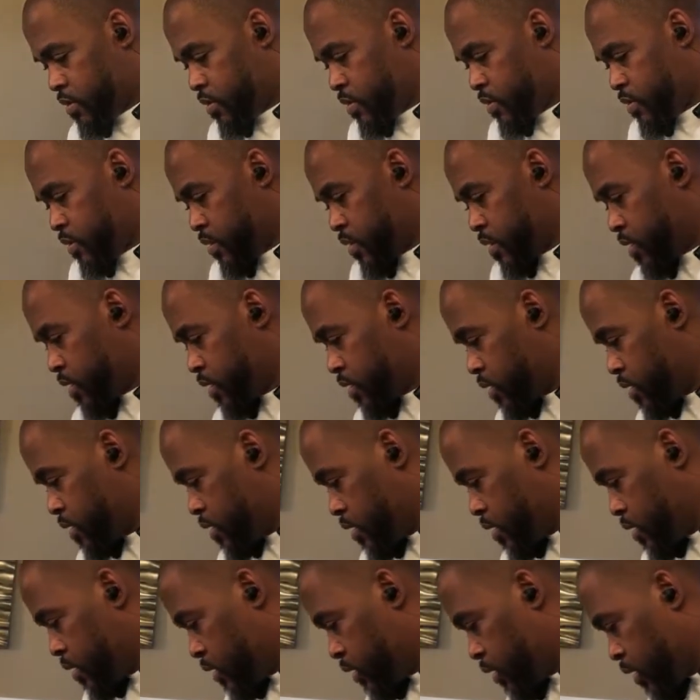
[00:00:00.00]
Yeah.
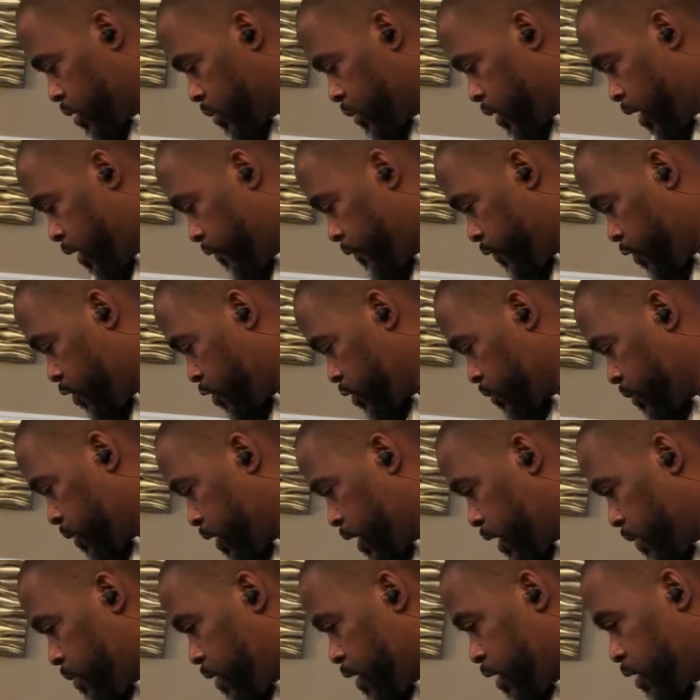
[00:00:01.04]
Some of y'all phones may
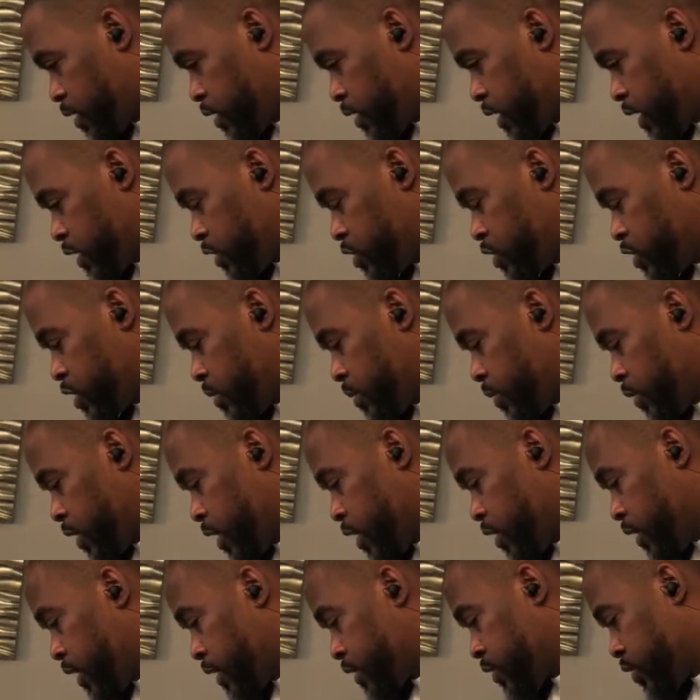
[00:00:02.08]
not be able to let you jump on
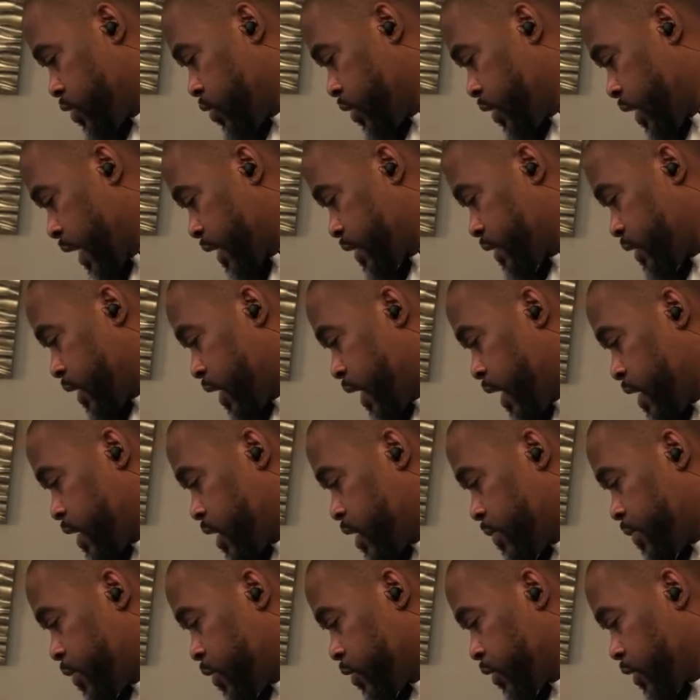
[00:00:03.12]
internet, so you can actually hang
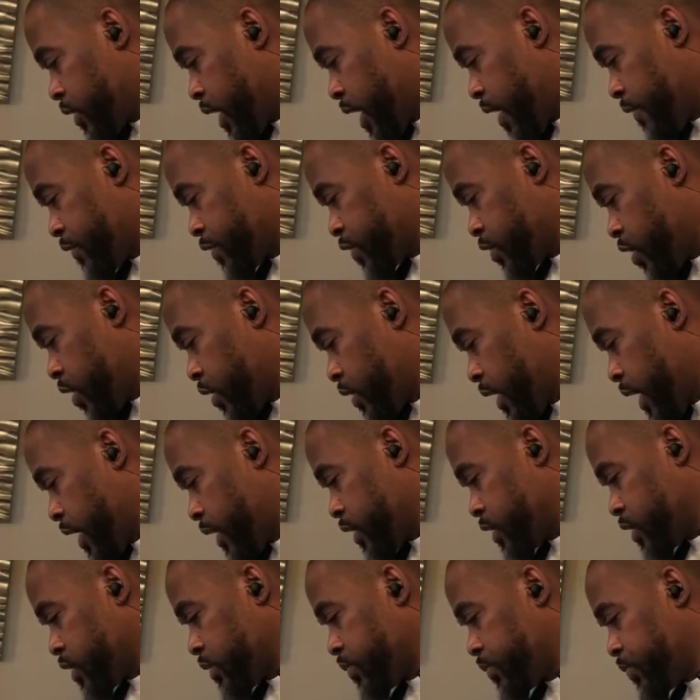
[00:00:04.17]
up on the conference call line and
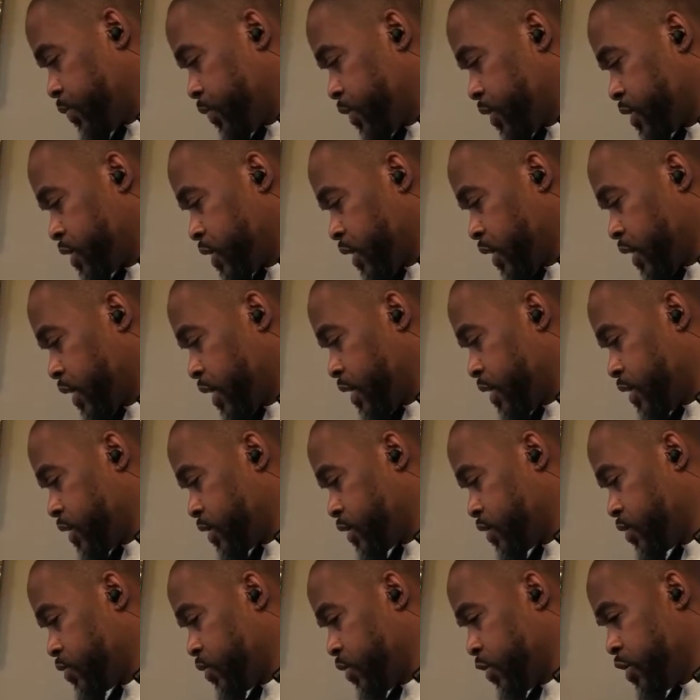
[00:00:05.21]
just press the link because
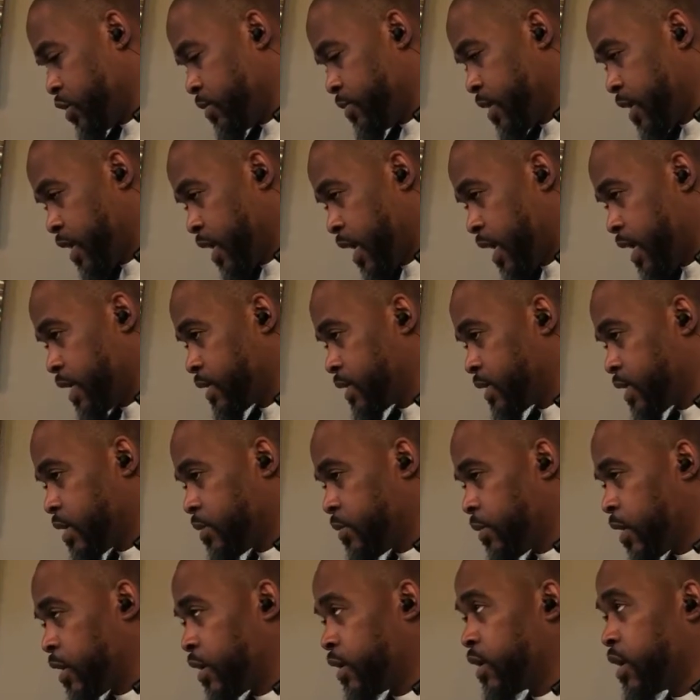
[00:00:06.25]
you'll hear me and see
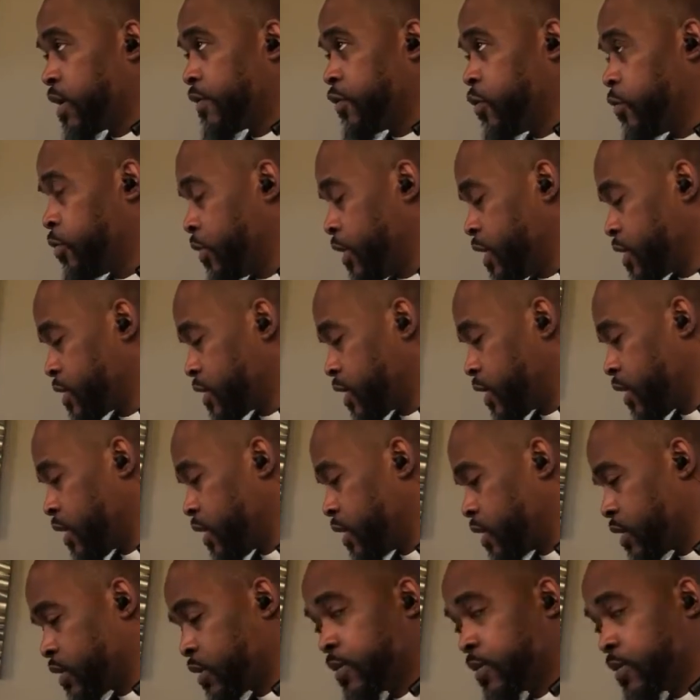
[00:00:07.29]
me if you press the link.